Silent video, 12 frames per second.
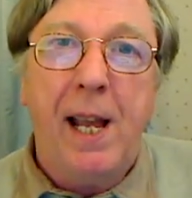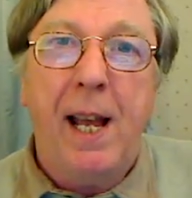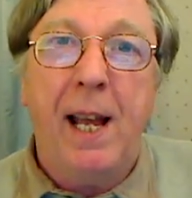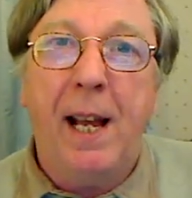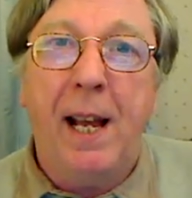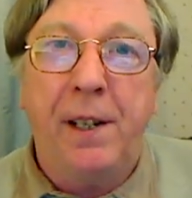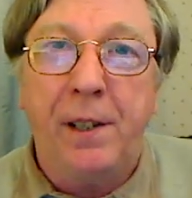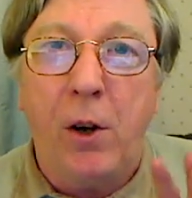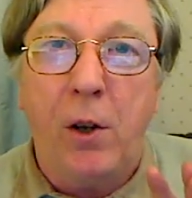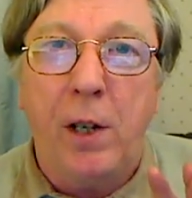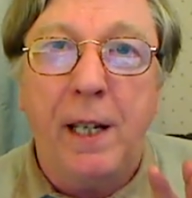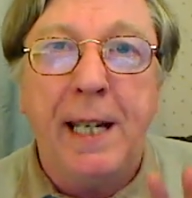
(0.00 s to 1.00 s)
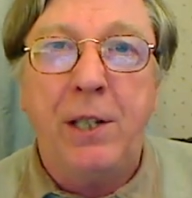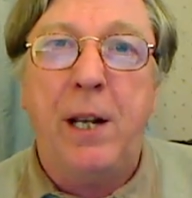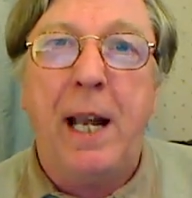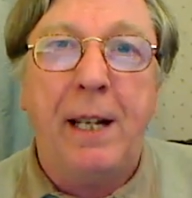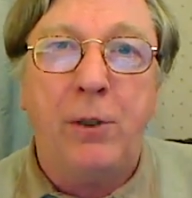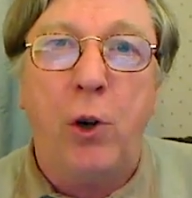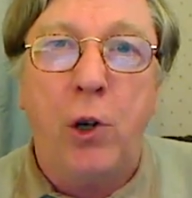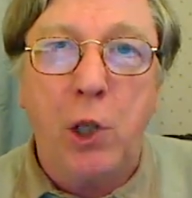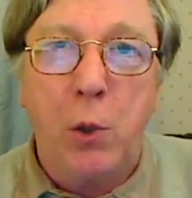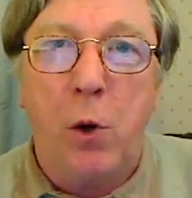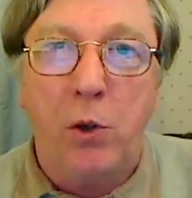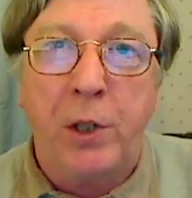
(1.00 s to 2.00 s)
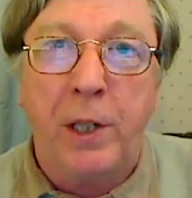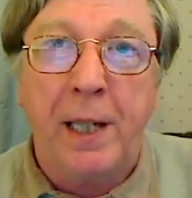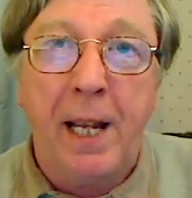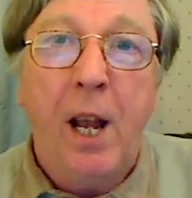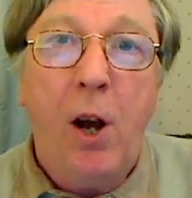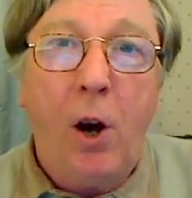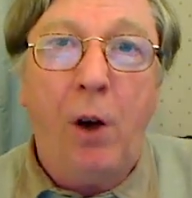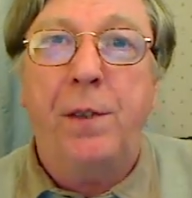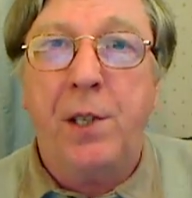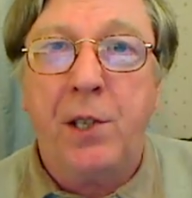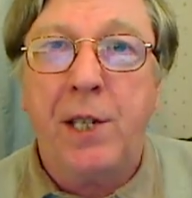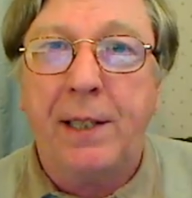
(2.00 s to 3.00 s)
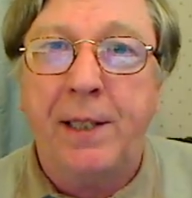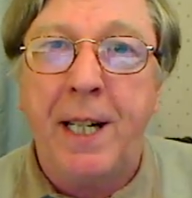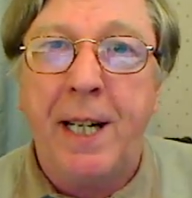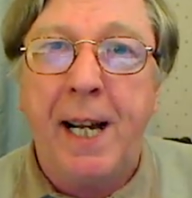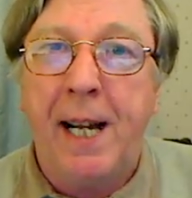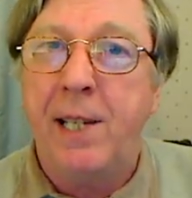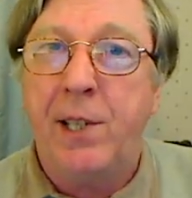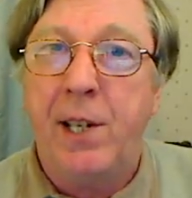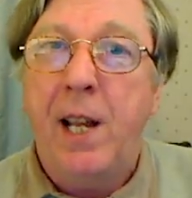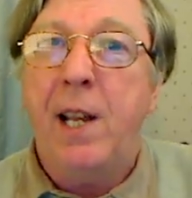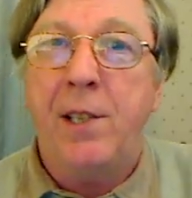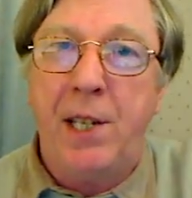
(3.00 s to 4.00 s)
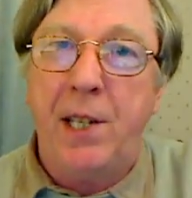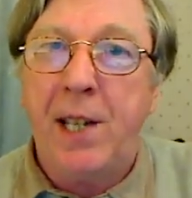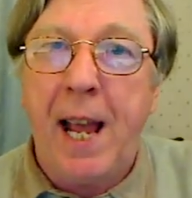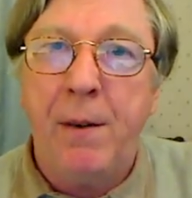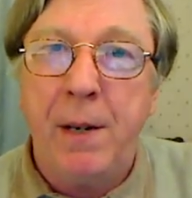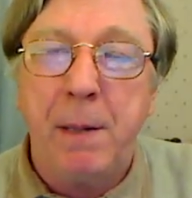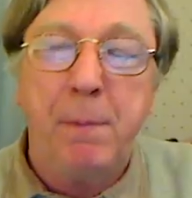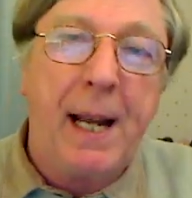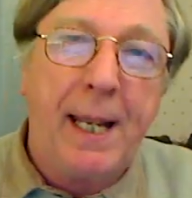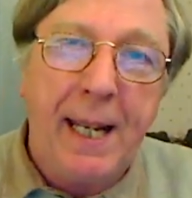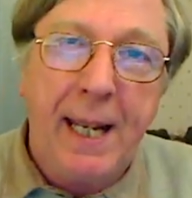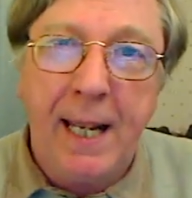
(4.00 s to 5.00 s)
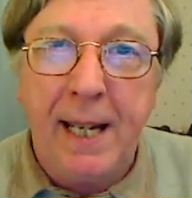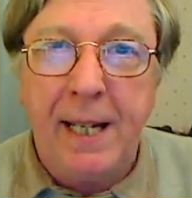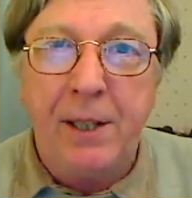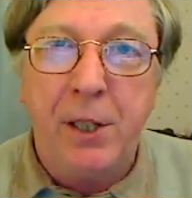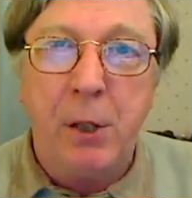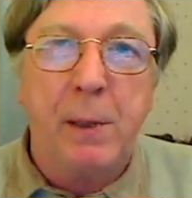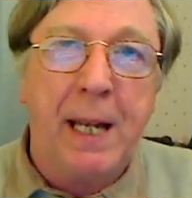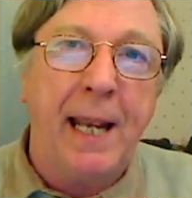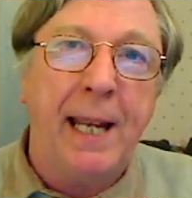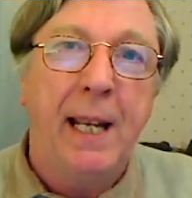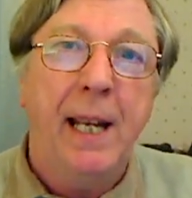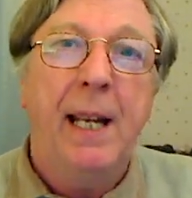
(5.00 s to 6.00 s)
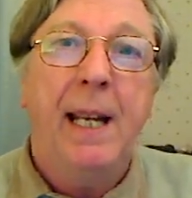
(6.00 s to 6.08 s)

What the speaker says: and he enjoys watching it on the Saturday nights as it's airing back here in the UK.